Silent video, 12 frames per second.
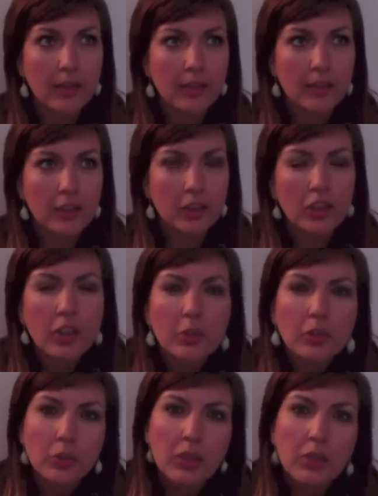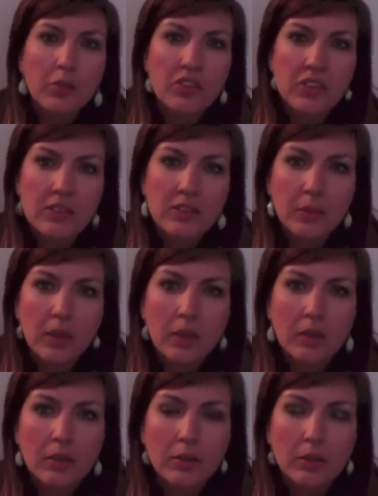it's one of those things where
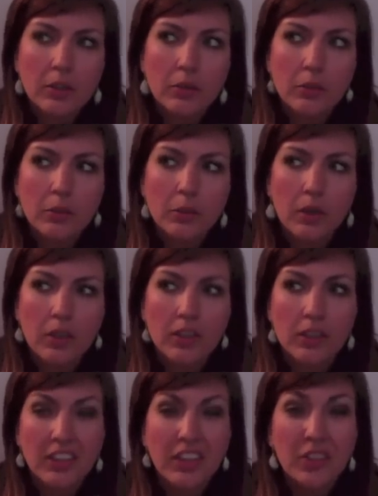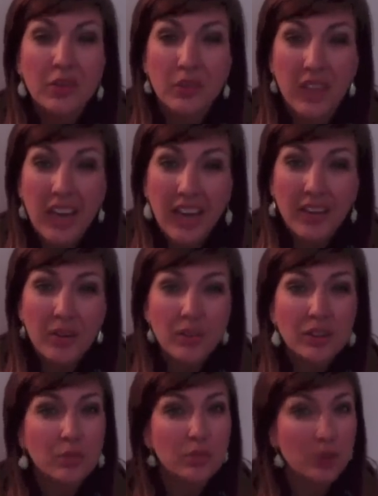you either like or
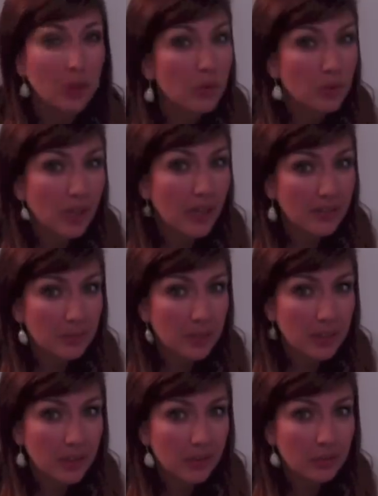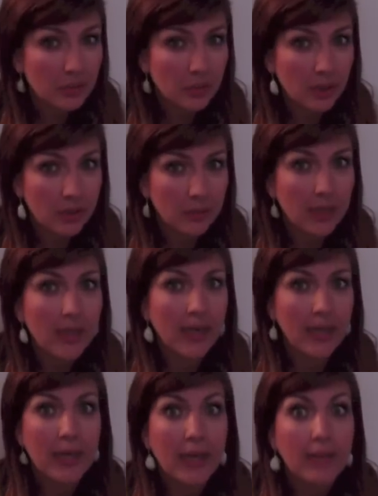you don't like the main character right away,
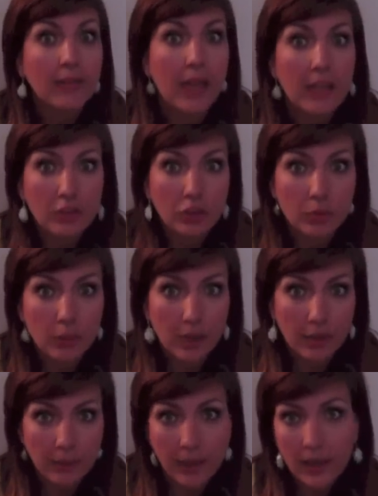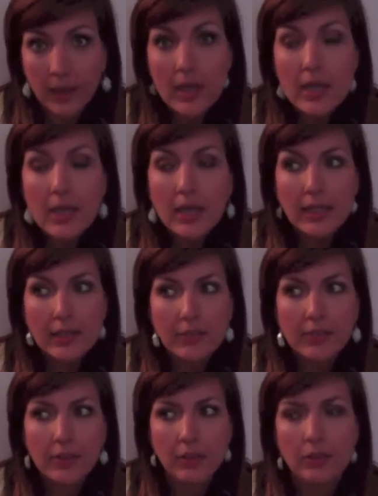and I liked her right away,
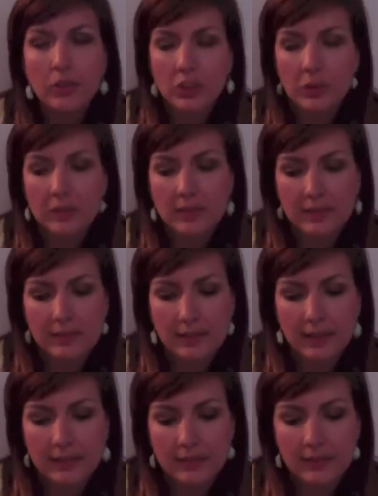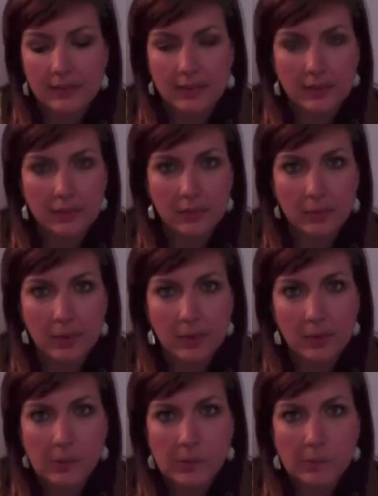even though she was an assassin and killed people.